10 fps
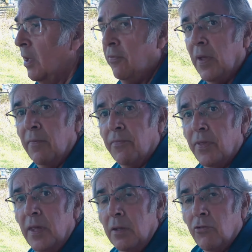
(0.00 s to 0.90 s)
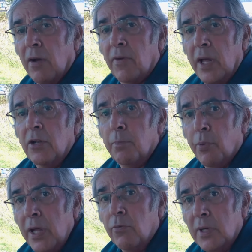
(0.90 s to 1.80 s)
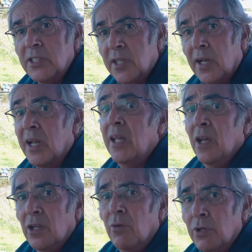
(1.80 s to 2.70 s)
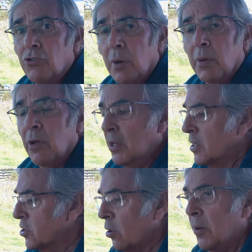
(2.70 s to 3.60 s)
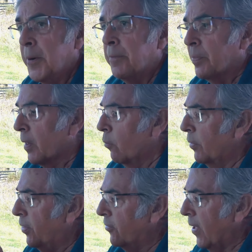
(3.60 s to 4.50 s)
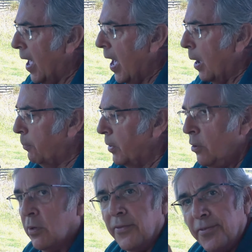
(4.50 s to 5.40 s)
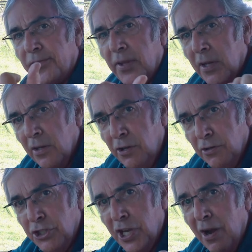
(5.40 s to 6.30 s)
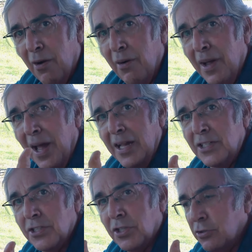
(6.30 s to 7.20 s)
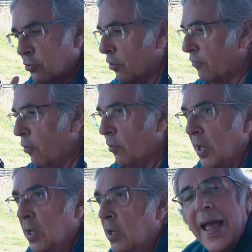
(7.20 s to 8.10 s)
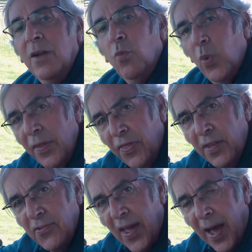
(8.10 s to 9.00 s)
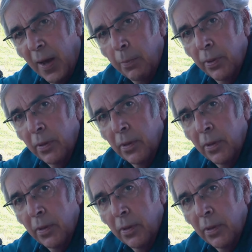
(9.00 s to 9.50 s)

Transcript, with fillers: if, if the driver had to brake really suddenly, you're in trouble. So with this app, you can sit in your chair and just control the phone. And with this app,